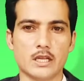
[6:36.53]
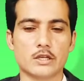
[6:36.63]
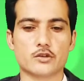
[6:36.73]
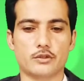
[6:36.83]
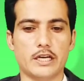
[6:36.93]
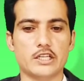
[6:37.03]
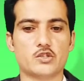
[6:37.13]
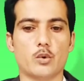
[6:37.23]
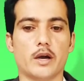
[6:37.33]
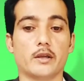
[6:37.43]
So that
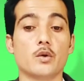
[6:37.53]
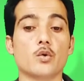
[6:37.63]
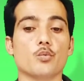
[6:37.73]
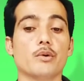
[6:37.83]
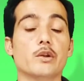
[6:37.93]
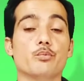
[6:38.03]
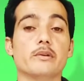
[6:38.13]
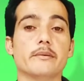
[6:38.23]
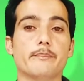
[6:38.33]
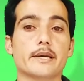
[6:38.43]
is why when
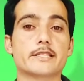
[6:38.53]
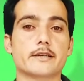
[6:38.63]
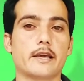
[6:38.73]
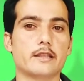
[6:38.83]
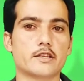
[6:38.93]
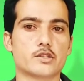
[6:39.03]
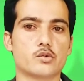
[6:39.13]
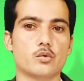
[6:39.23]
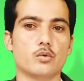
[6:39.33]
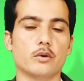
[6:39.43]
we met in the
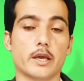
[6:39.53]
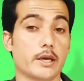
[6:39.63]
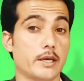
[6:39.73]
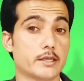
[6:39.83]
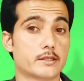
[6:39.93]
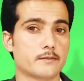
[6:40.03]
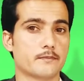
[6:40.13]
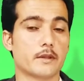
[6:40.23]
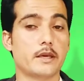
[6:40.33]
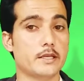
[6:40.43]
school is
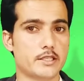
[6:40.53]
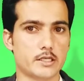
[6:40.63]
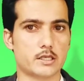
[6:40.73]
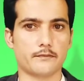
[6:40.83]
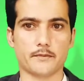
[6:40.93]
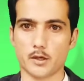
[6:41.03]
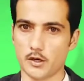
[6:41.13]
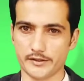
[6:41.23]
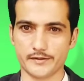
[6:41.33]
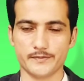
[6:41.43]
adjective
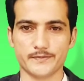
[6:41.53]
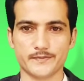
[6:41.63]
clause.